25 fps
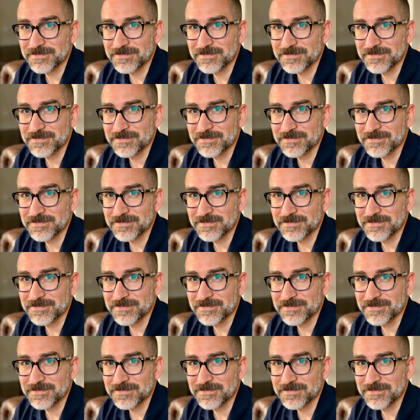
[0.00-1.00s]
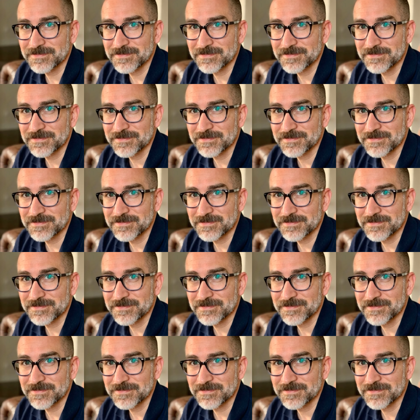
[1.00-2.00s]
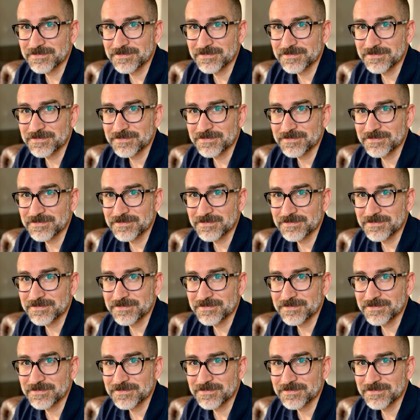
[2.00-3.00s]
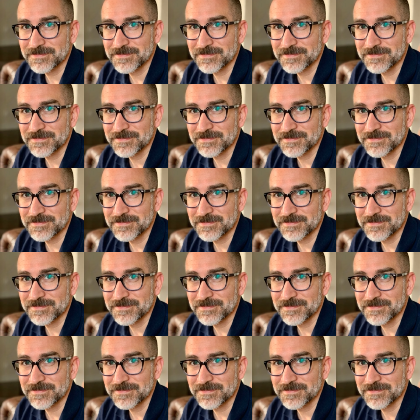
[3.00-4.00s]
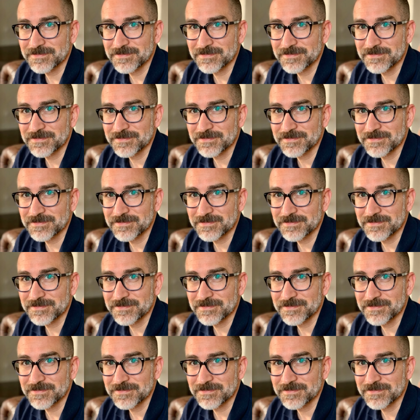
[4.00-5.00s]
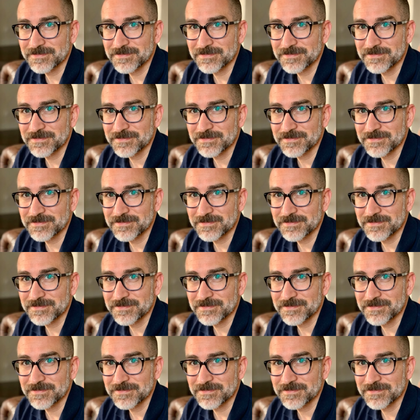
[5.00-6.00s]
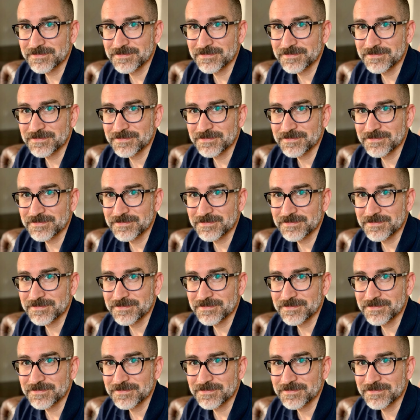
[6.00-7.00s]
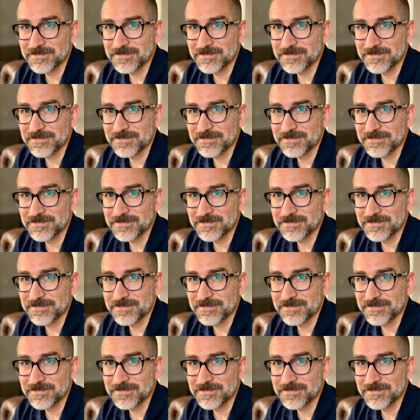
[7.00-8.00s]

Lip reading: The face doesn't move, so there is nothing to read.